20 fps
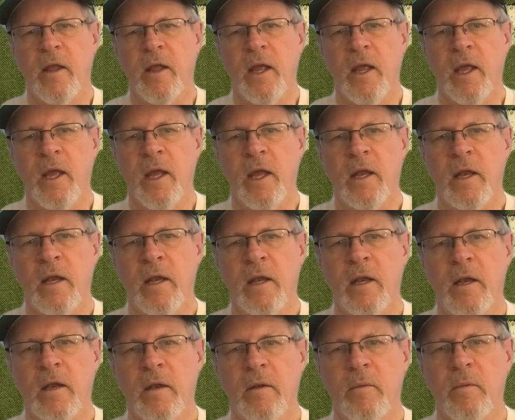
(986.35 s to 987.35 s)

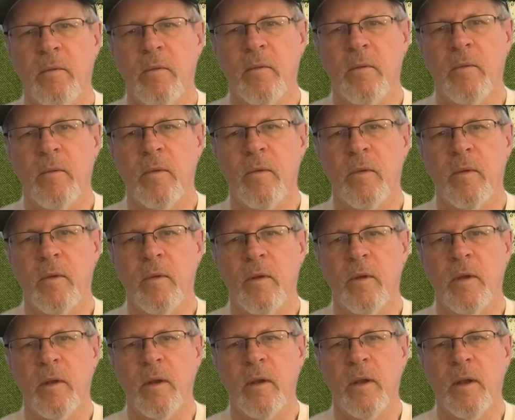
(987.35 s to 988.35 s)
And
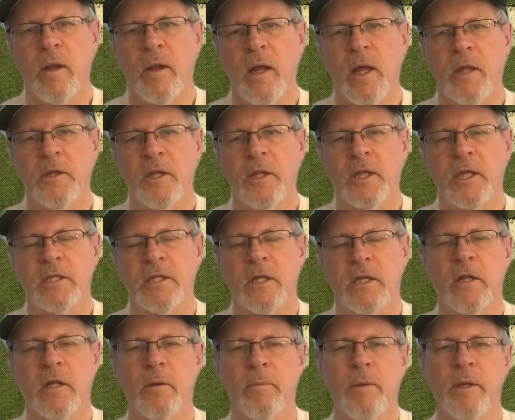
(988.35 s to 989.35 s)
I think that's a
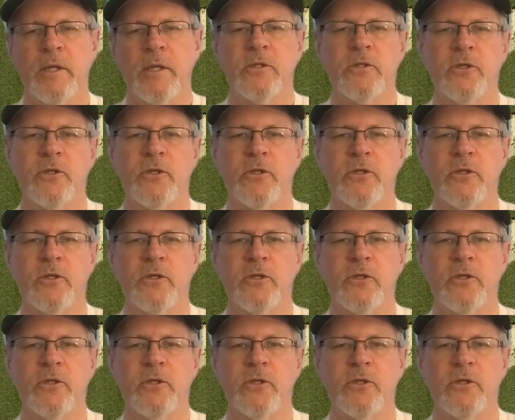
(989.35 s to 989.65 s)
little bit